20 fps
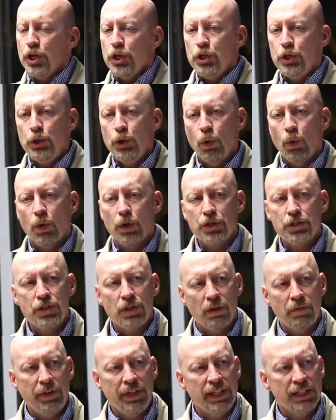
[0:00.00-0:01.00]
your
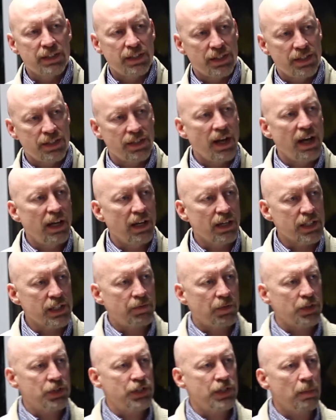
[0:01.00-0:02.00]
serving as a Silas
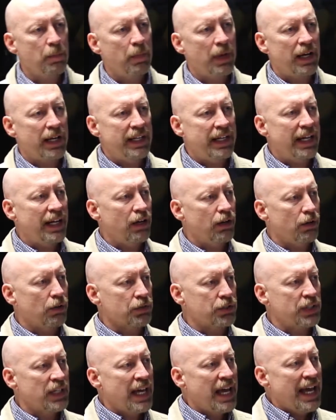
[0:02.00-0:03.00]
for somebody
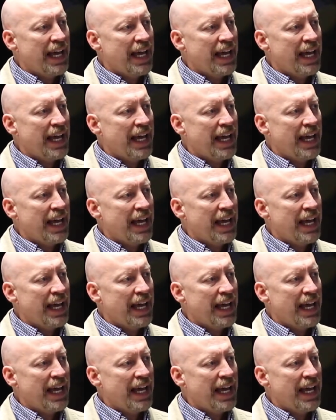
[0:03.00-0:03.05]
else